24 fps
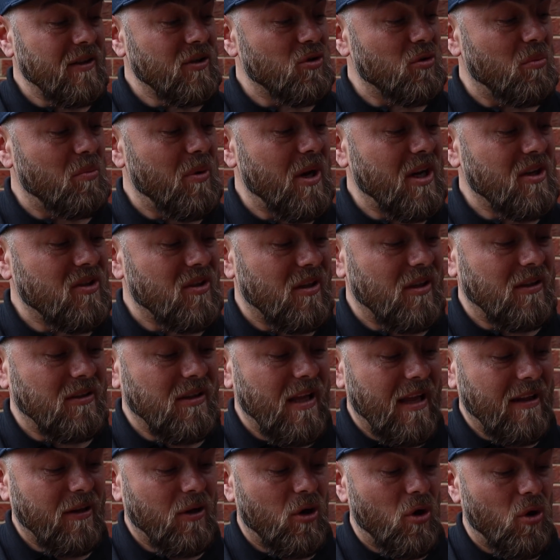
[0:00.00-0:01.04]
So basically
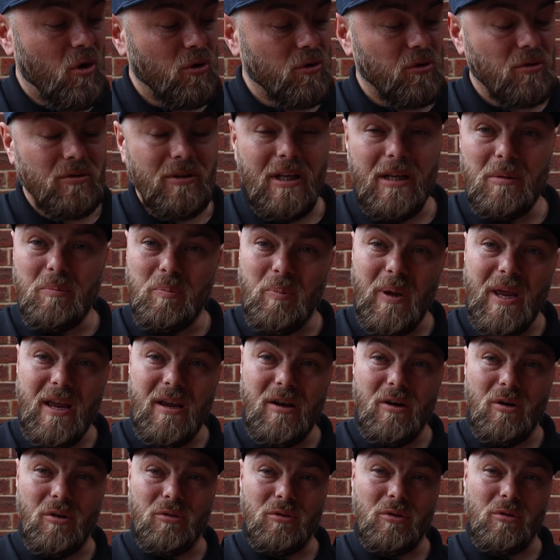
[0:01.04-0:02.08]
that cotton, that pink
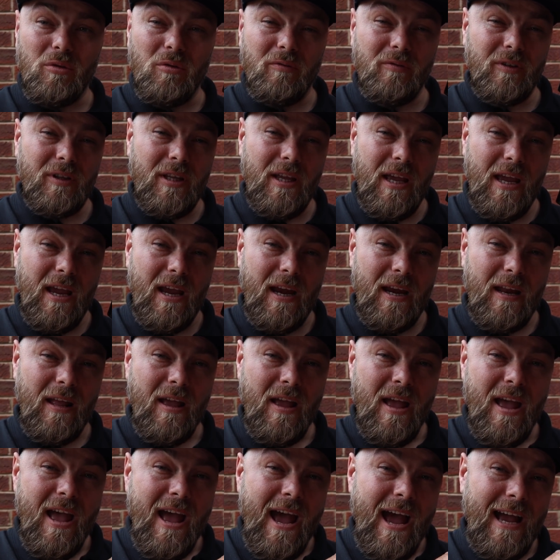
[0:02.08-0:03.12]
cotton over there,
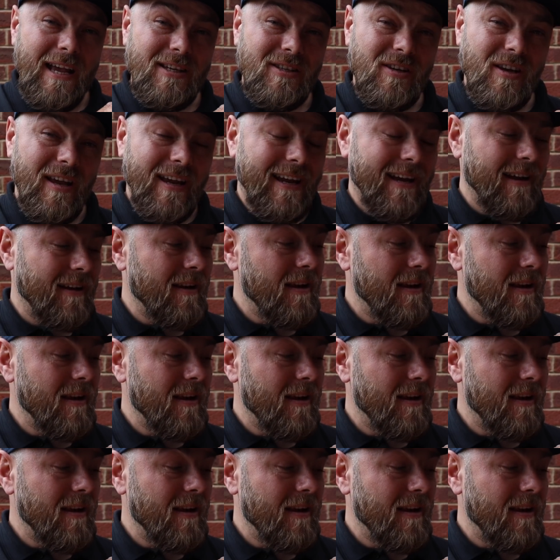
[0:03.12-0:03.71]
has like a